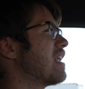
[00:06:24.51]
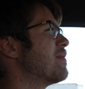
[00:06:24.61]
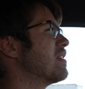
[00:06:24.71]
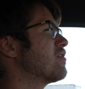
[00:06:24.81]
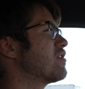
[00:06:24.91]
I
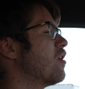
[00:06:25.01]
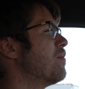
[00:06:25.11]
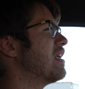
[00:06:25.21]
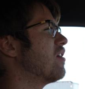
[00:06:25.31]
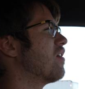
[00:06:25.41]
mean, there's so
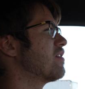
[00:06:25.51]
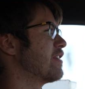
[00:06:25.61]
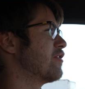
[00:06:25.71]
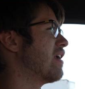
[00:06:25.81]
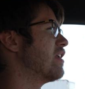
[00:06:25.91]
many cars
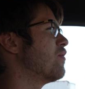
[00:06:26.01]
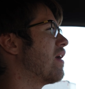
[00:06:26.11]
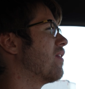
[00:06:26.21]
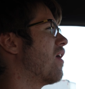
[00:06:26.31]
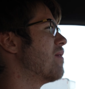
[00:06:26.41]
that try to do
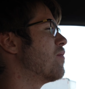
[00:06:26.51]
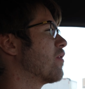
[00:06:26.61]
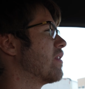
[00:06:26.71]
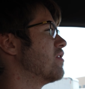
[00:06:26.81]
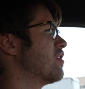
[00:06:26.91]
a lot
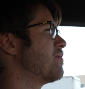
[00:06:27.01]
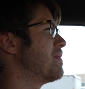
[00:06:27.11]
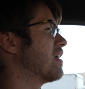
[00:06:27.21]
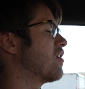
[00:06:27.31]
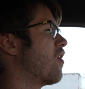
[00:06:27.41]
more than just
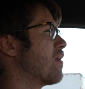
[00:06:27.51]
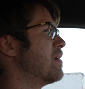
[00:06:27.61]
be a car,